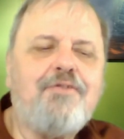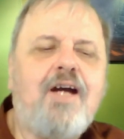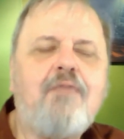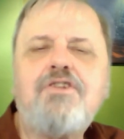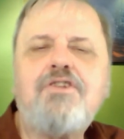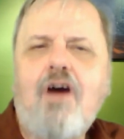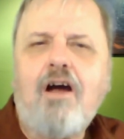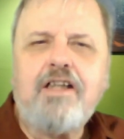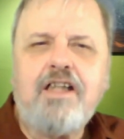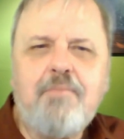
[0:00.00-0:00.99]
if i was
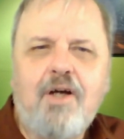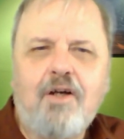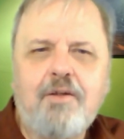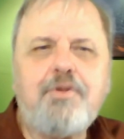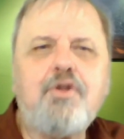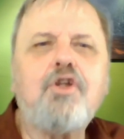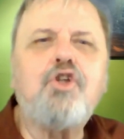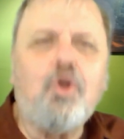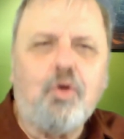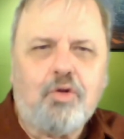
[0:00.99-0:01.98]
talking about a pure
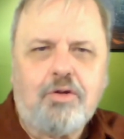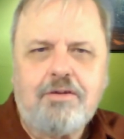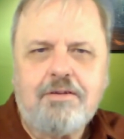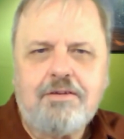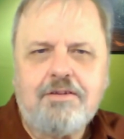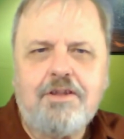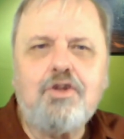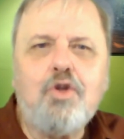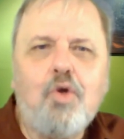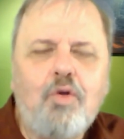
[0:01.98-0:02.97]
goal
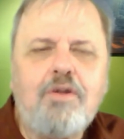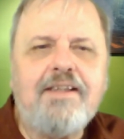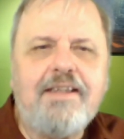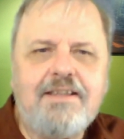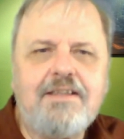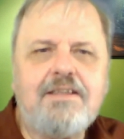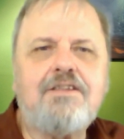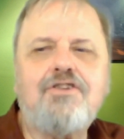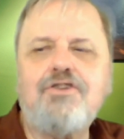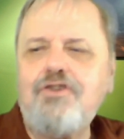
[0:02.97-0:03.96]
the goal
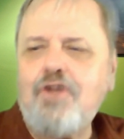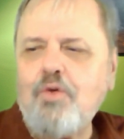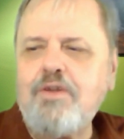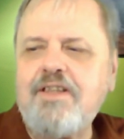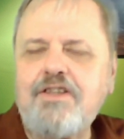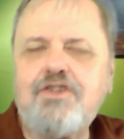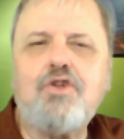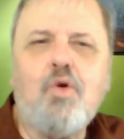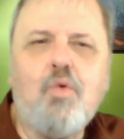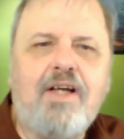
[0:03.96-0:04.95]
is to know this
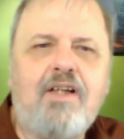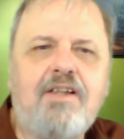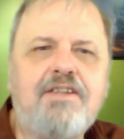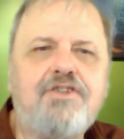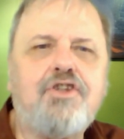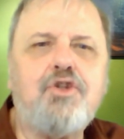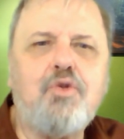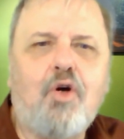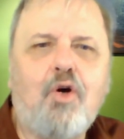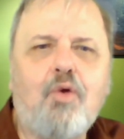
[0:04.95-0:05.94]
so well is that
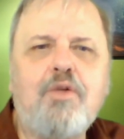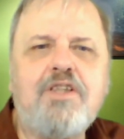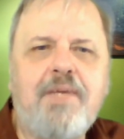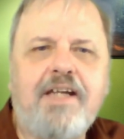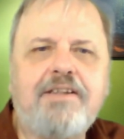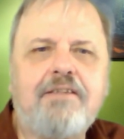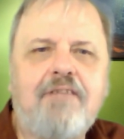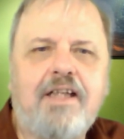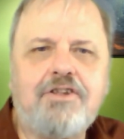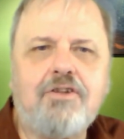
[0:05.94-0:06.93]
you always make
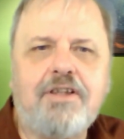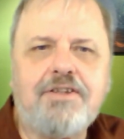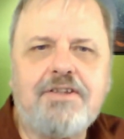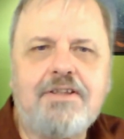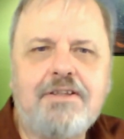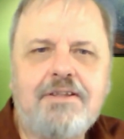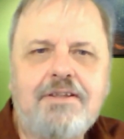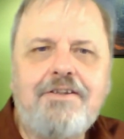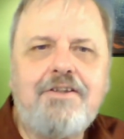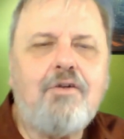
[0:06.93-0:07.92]
the right choice
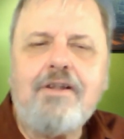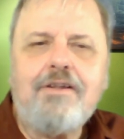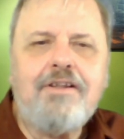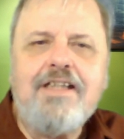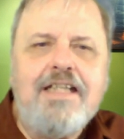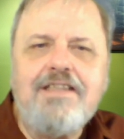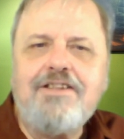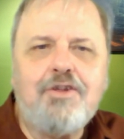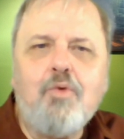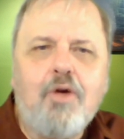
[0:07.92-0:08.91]
you don't
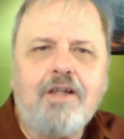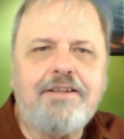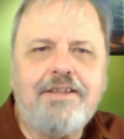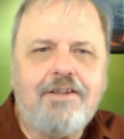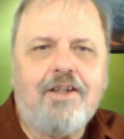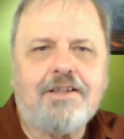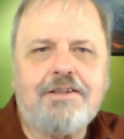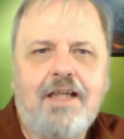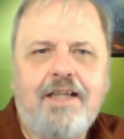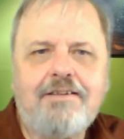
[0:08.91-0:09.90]
need to walk in the
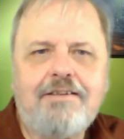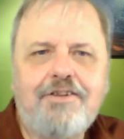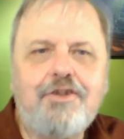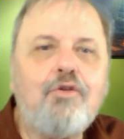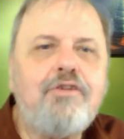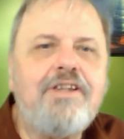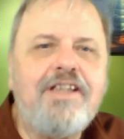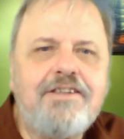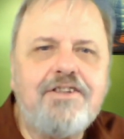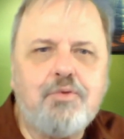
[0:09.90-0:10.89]
dark side you don't
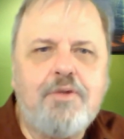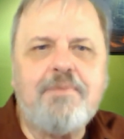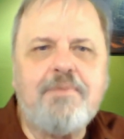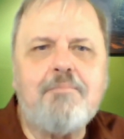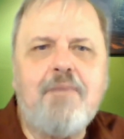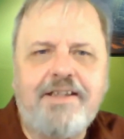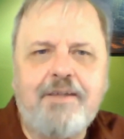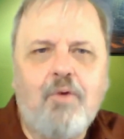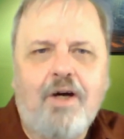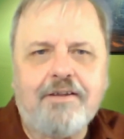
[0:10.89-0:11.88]
need to swim in the
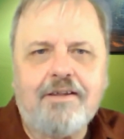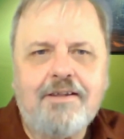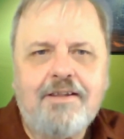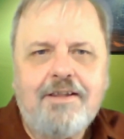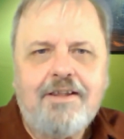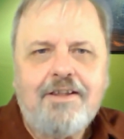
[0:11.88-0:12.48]
muddy water